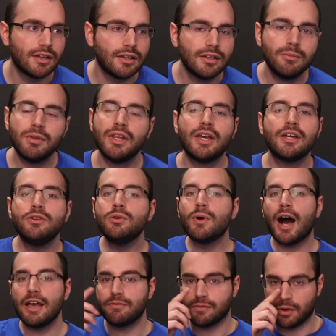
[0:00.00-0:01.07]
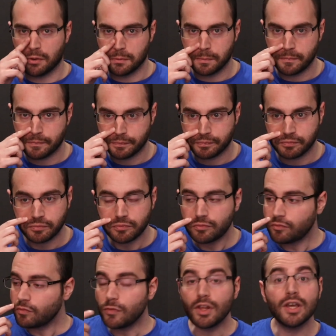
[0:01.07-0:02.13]
It'd be like a new iPhone.
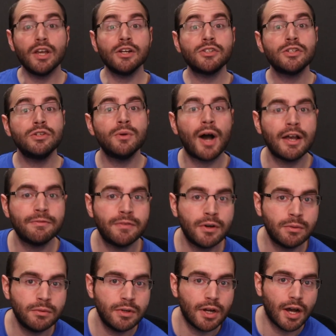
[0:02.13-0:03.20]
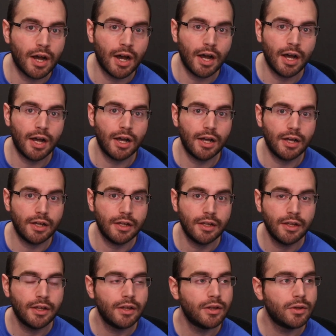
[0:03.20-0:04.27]
Here's a new iPhone.
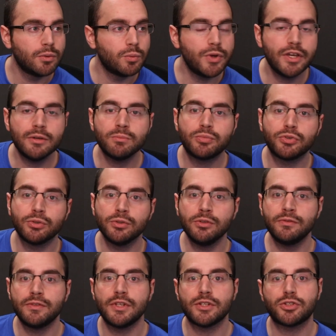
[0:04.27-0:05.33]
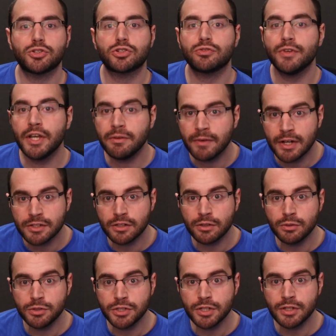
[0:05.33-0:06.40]
We improved the screen
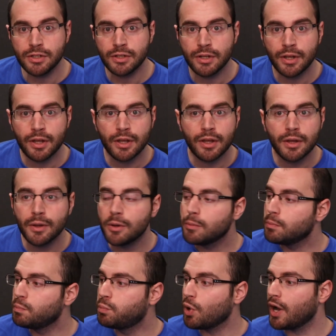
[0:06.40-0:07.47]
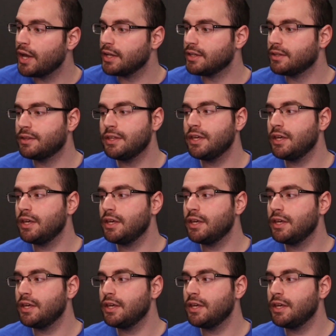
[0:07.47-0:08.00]
resolution, but like,